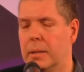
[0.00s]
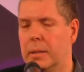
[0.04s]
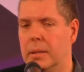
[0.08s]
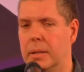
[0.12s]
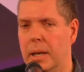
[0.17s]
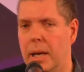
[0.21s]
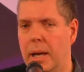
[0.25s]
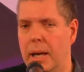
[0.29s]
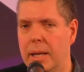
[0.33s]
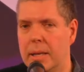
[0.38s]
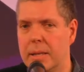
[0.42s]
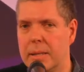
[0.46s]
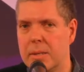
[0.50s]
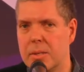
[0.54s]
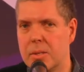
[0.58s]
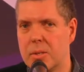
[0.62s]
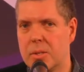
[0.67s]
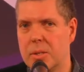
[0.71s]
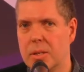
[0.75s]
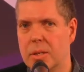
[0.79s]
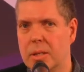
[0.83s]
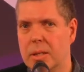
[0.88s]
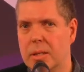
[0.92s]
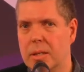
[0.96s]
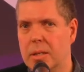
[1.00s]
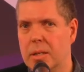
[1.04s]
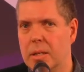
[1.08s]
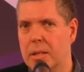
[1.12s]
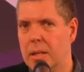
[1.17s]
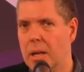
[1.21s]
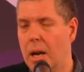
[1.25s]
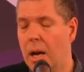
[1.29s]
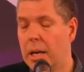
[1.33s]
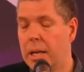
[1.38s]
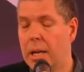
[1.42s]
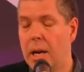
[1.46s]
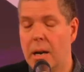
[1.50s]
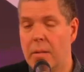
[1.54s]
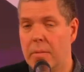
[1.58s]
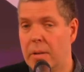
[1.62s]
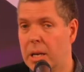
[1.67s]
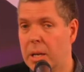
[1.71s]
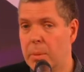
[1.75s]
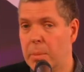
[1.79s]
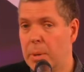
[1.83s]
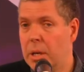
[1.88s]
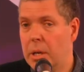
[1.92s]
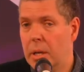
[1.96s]
And yeah, I can't
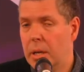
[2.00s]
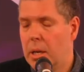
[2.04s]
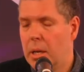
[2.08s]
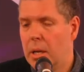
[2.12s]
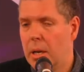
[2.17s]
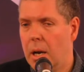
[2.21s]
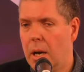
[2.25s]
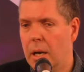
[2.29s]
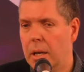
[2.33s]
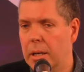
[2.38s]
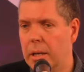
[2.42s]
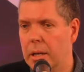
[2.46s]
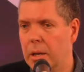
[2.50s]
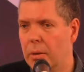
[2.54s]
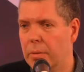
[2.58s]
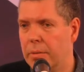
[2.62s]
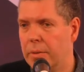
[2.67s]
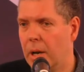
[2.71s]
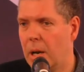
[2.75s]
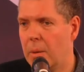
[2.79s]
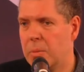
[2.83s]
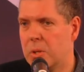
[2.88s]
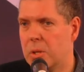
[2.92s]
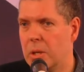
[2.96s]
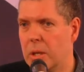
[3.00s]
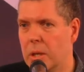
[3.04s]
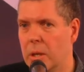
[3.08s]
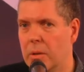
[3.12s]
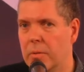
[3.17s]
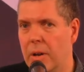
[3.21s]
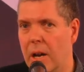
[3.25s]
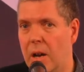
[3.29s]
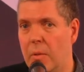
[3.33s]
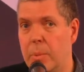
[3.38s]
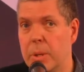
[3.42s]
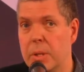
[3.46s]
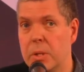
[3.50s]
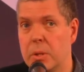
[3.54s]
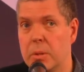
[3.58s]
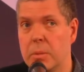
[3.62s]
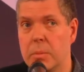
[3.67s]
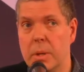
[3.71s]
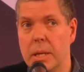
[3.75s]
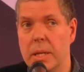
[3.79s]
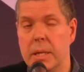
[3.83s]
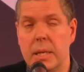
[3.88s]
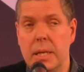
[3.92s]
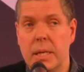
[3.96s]
recommend it highly enough. I absolutely love it. I've been
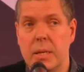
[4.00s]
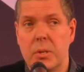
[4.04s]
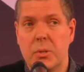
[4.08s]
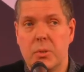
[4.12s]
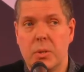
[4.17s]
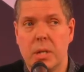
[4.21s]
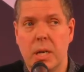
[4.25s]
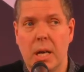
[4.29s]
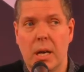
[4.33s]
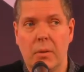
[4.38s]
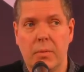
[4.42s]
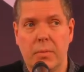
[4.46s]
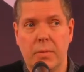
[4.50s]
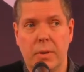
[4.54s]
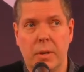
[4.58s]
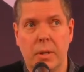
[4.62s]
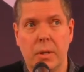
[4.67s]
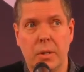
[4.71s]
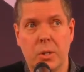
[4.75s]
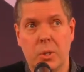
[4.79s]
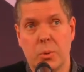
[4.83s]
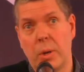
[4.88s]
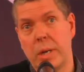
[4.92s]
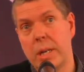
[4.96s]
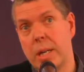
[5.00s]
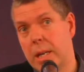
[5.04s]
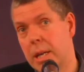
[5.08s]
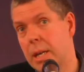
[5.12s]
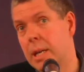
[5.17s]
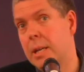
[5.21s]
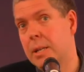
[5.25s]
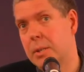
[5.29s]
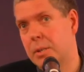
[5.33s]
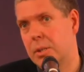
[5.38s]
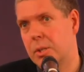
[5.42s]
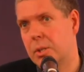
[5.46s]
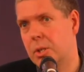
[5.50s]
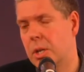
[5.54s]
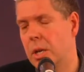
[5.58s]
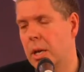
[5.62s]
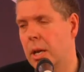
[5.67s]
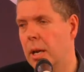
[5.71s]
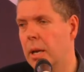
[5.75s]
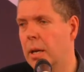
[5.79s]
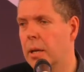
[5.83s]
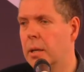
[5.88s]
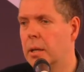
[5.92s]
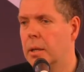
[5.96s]
in the industry now for 20 years this
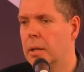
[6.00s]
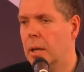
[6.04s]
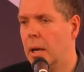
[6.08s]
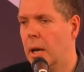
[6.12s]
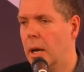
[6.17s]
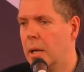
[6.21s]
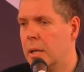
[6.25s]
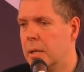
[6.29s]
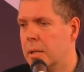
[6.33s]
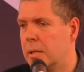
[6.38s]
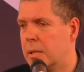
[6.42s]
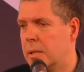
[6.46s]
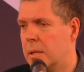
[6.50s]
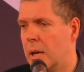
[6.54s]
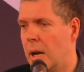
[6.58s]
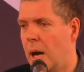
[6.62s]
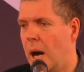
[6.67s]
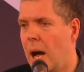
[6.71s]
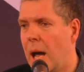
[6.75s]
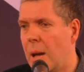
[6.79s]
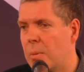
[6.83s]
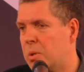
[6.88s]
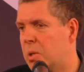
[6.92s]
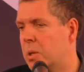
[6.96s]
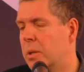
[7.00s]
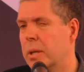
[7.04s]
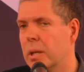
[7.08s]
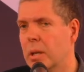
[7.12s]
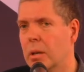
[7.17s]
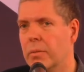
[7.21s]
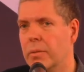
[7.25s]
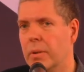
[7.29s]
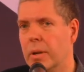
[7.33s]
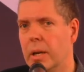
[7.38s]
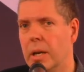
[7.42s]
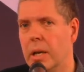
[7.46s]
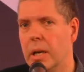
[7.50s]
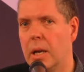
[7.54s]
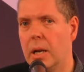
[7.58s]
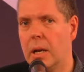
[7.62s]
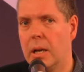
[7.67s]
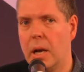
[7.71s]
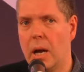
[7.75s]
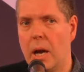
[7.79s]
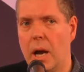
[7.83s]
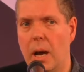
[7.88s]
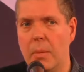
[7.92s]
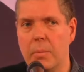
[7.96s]
year, and I absolutely love it. And I,
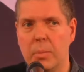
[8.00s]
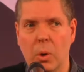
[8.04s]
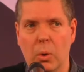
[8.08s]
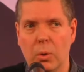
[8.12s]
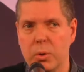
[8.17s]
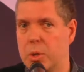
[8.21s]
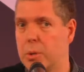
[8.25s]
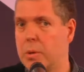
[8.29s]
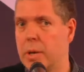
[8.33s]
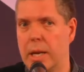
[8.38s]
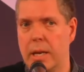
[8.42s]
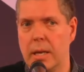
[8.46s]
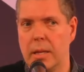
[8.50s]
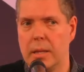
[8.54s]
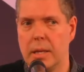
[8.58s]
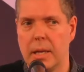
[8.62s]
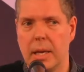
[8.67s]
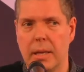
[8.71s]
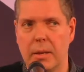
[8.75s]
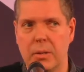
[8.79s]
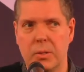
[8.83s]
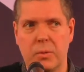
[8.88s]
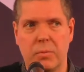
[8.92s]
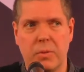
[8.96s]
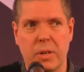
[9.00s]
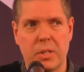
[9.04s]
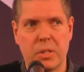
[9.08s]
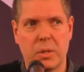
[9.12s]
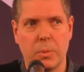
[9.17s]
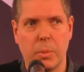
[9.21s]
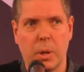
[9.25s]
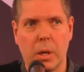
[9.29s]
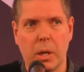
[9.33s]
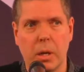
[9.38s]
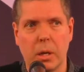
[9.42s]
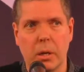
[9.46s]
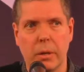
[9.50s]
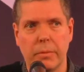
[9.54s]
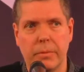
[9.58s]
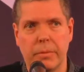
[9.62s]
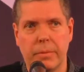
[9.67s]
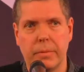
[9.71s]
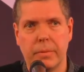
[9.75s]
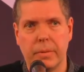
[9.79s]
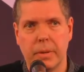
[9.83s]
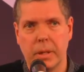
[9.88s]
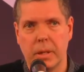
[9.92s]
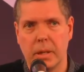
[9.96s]
am not doing anything else rest of my life.
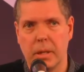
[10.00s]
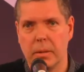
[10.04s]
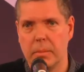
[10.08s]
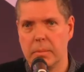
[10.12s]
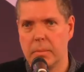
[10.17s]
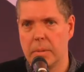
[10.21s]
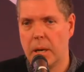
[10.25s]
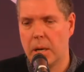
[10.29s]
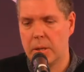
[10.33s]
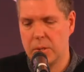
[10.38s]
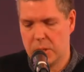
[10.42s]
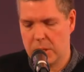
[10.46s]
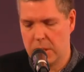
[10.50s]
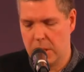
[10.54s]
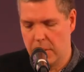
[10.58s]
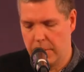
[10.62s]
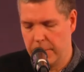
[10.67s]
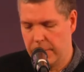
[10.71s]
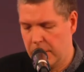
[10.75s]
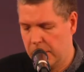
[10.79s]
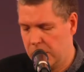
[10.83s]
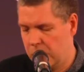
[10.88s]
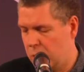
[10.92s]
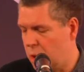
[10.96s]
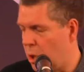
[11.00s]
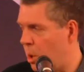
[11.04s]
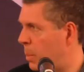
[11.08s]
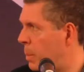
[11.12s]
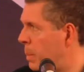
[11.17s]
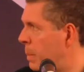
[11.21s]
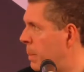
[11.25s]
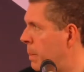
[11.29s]
You know, I just love this job.